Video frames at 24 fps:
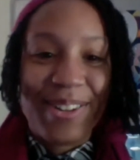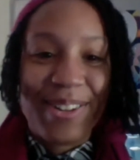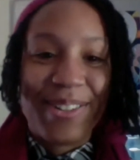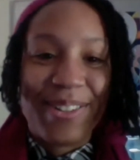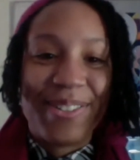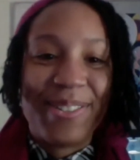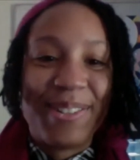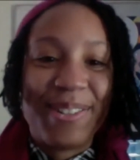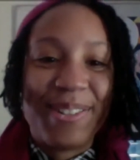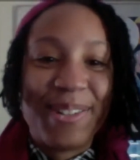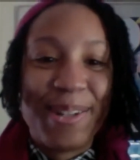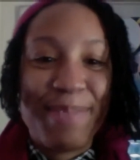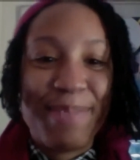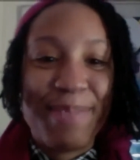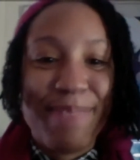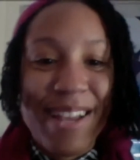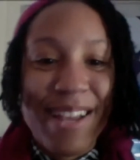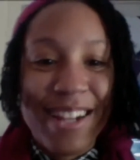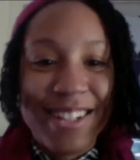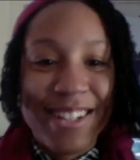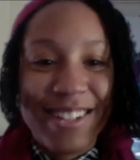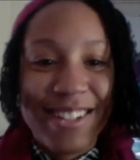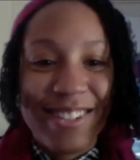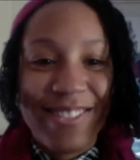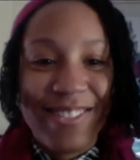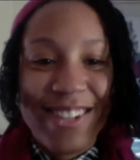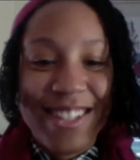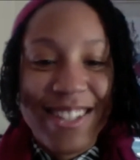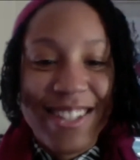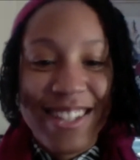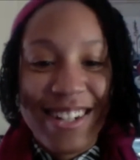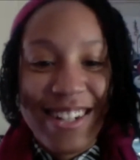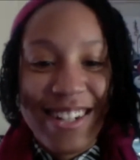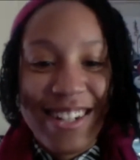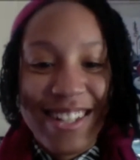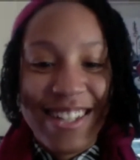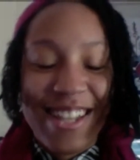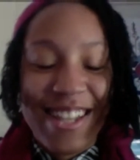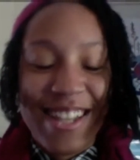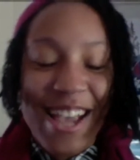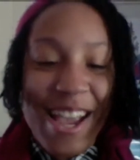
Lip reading: the minister recently gave